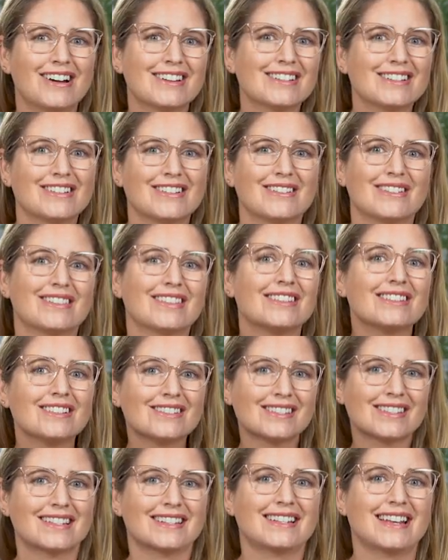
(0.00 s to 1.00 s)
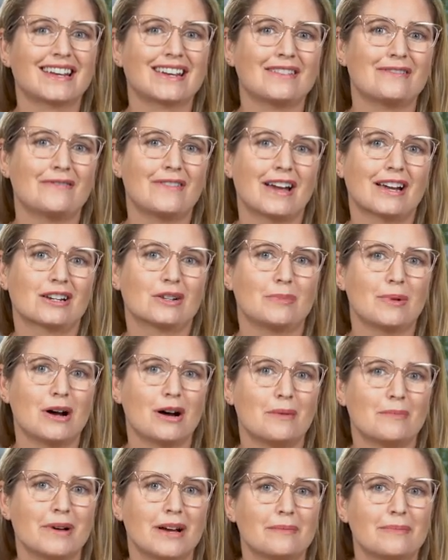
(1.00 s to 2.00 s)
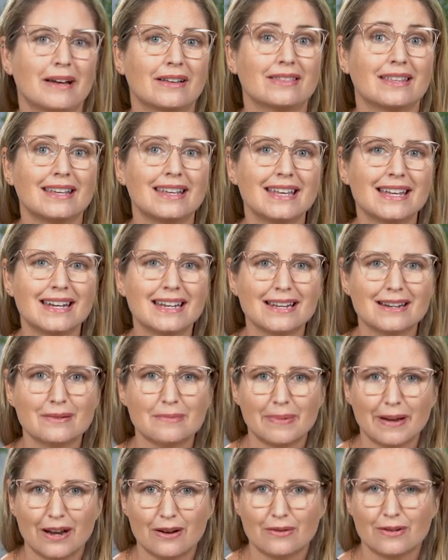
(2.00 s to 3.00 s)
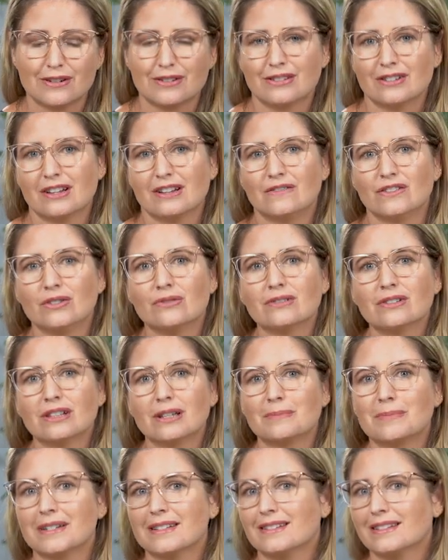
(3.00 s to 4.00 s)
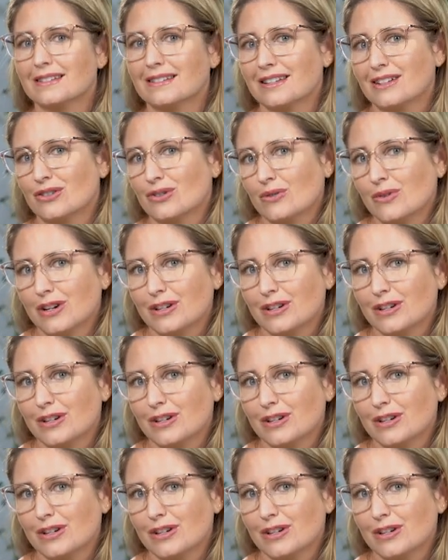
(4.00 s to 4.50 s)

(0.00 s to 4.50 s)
Also, then there's the second fact bomb about the hidden powers of eucalyptus essential